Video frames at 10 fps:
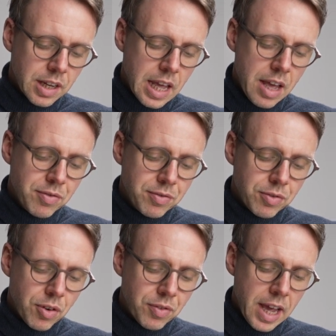f
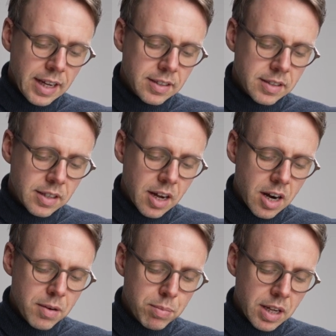of x
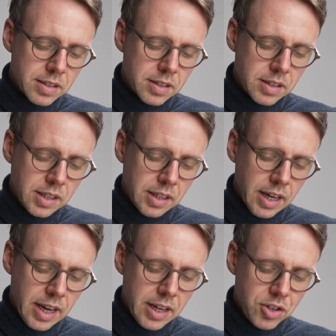star plus
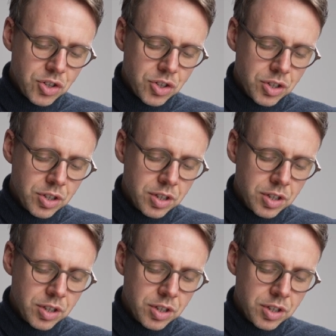th